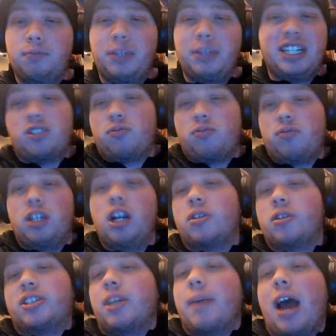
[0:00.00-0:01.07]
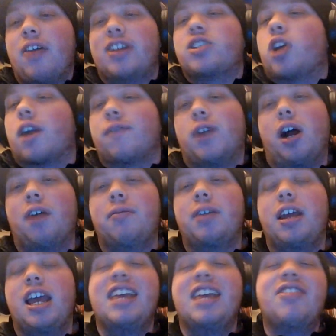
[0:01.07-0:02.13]
Because, you know, somehow that's her fault.
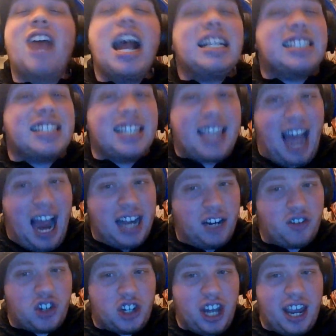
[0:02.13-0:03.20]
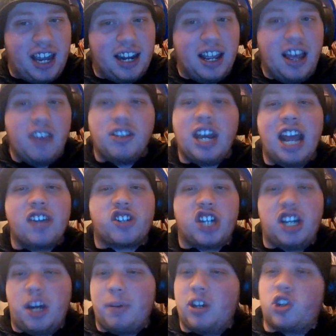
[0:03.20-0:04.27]
That's the kind of shit that
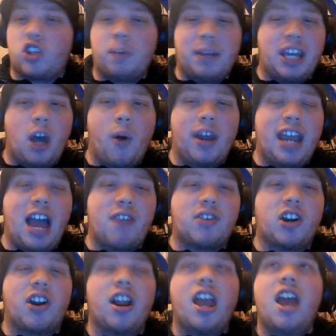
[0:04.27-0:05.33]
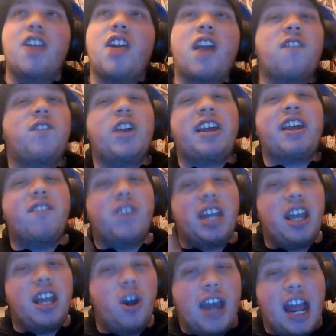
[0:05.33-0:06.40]
SJW should be going after. Not a fucking
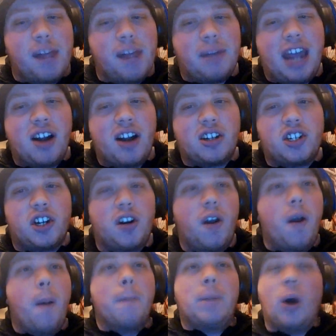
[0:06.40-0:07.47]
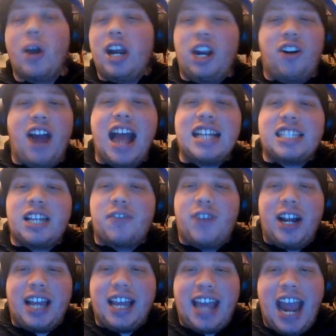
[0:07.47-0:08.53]
video game character pointing her ass to the
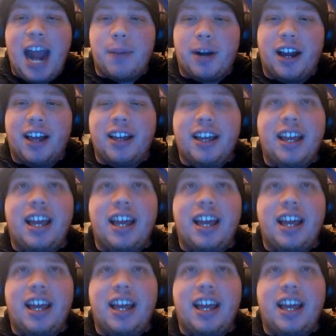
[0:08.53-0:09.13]
fucking camera.